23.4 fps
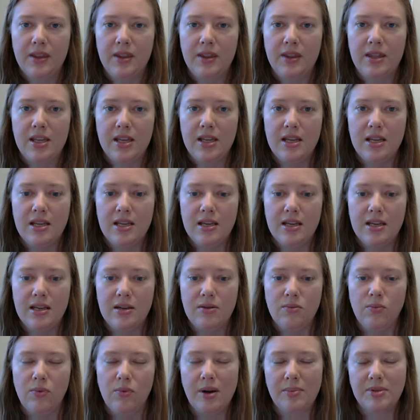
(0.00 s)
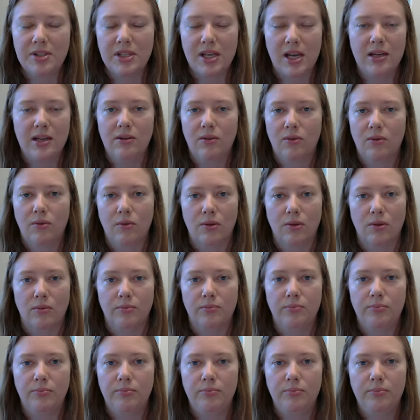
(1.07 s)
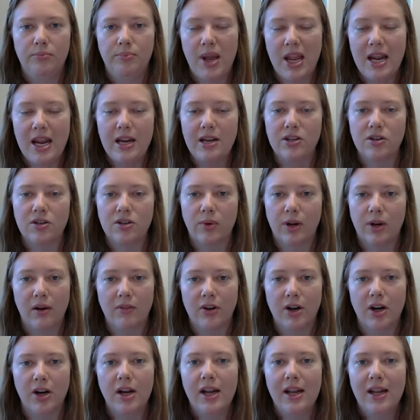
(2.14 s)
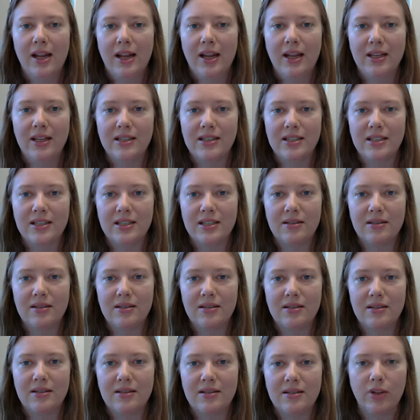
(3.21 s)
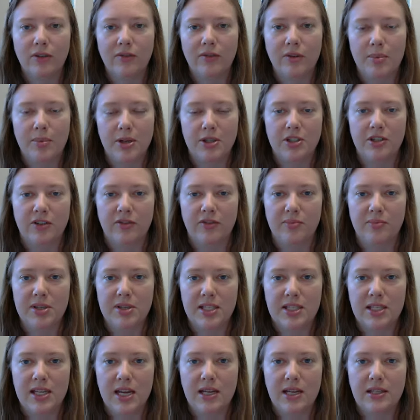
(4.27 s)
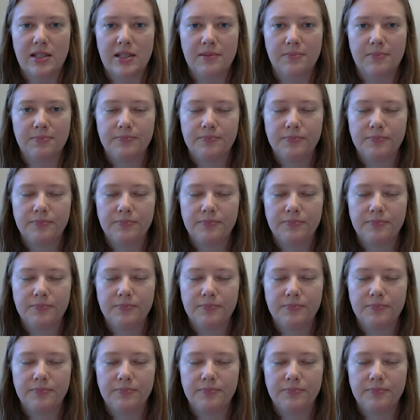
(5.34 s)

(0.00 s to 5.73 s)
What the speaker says: the website or page or whatever is full of a bunch of mistakes.